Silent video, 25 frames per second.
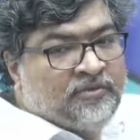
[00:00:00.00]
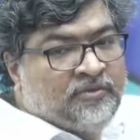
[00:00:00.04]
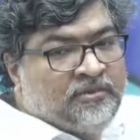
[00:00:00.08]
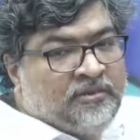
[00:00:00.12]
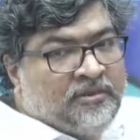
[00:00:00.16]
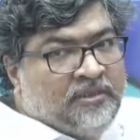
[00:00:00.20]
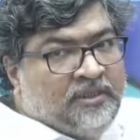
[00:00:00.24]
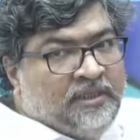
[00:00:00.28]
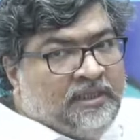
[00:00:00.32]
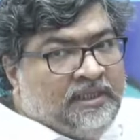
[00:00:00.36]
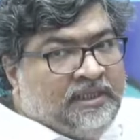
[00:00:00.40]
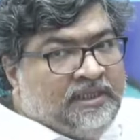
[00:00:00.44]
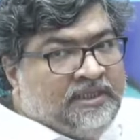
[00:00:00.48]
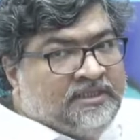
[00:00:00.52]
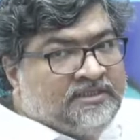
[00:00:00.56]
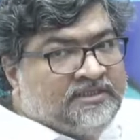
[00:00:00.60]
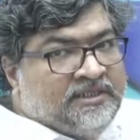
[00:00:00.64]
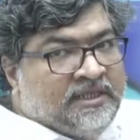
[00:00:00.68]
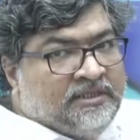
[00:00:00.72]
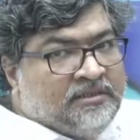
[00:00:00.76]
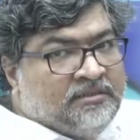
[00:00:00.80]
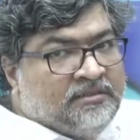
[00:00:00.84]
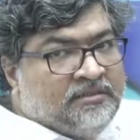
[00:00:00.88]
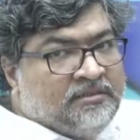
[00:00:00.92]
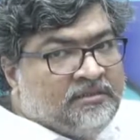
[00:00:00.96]
E is that.
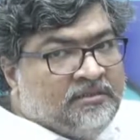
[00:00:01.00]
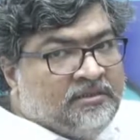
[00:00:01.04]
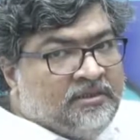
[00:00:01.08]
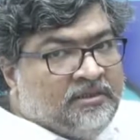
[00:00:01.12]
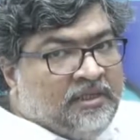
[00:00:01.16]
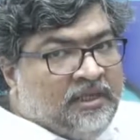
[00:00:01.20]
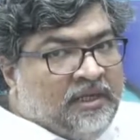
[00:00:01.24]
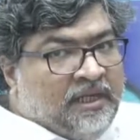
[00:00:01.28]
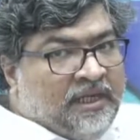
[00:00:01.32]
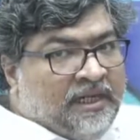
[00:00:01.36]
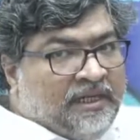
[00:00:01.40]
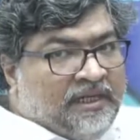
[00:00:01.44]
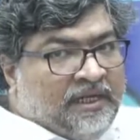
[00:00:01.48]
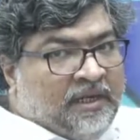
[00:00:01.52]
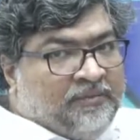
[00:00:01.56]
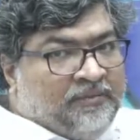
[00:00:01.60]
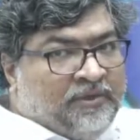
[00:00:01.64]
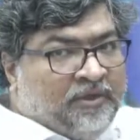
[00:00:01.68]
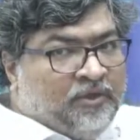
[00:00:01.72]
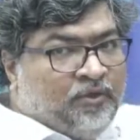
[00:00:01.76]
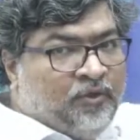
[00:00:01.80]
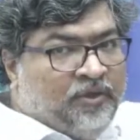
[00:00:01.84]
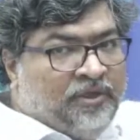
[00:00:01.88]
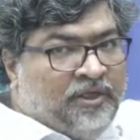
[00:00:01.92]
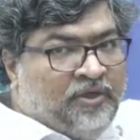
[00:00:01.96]
And after
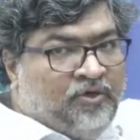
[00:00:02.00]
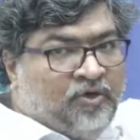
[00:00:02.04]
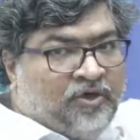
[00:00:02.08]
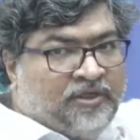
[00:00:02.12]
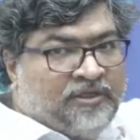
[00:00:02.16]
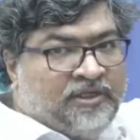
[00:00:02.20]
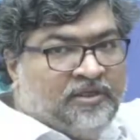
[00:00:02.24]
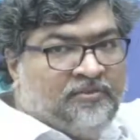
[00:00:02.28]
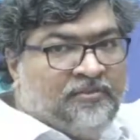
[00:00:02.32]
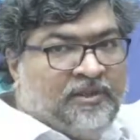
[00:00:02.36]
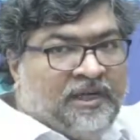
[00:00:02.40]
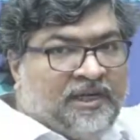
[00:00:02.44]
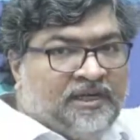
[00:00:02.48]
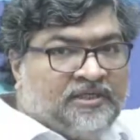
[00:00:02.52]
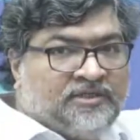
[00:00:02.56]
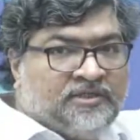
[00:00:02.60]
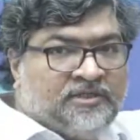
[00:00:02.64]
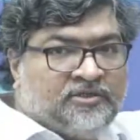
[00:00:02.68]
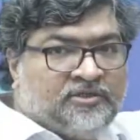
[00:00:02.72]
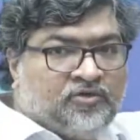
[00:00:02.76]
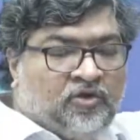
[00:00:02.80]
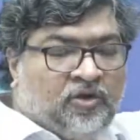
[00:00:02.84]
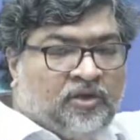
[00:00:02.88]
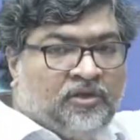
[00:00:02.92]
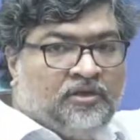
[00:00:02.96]
200 nautical miles, it's
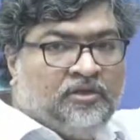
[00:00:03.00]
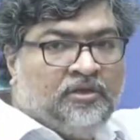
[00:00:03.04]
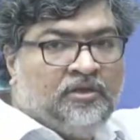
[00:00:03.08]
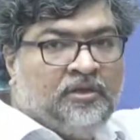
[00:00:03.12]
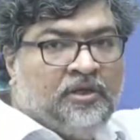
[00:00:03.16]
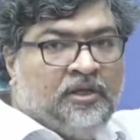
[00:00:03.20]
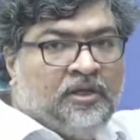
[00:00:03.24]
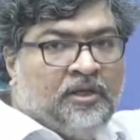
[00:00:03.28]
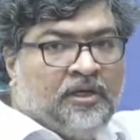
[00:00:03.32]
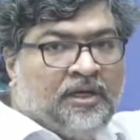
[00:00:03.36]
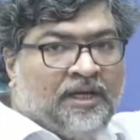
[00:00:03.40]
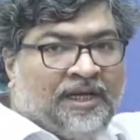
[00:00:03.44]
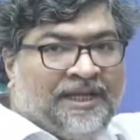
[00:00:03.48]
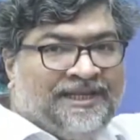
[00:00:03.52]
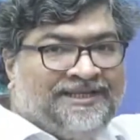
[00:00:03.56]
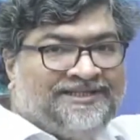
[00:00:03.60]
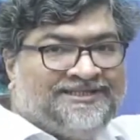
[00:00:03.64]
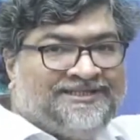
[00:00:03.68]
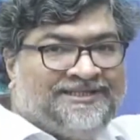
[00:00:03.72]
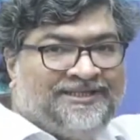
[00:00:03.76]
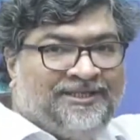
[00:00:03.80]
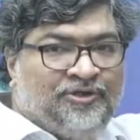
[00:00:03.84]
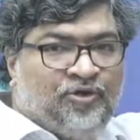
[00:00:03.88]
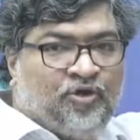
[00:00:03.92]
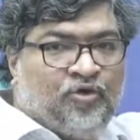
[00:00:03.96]
called high sea
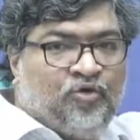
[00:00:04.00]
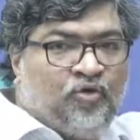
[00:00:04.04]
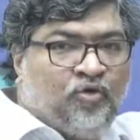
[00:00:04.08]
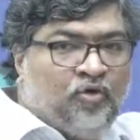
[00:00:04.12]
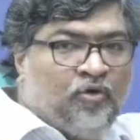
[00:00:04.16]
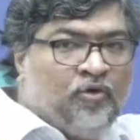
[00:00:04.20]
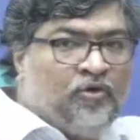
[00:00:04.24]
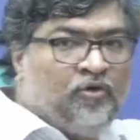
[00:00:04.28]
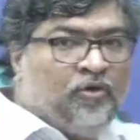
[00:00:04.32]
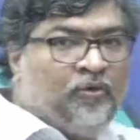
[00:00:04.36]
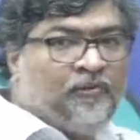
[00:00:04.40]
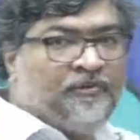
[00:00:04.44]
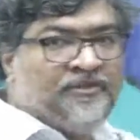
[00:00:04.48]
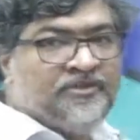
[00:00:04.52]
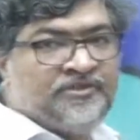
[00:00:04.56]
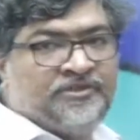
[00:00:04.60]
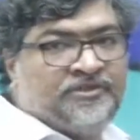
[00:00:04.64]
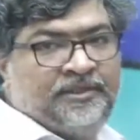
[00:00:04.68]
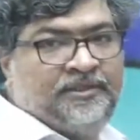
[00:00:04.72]
or open sea.